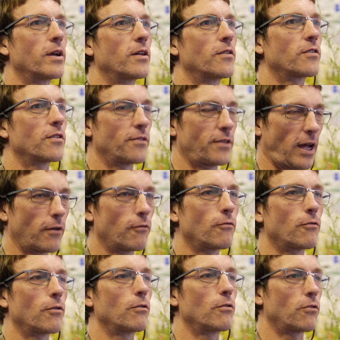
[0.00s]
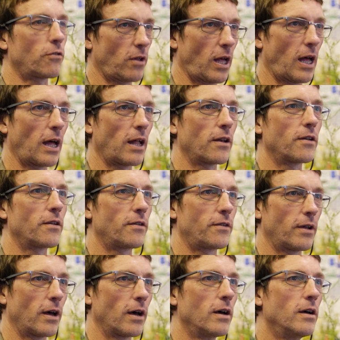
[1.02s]
in St Andrews,
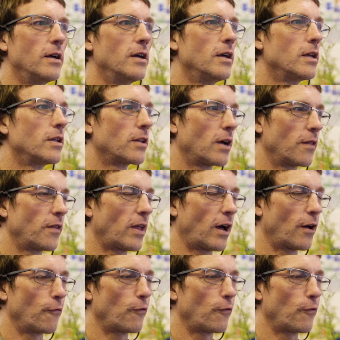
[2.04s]
and now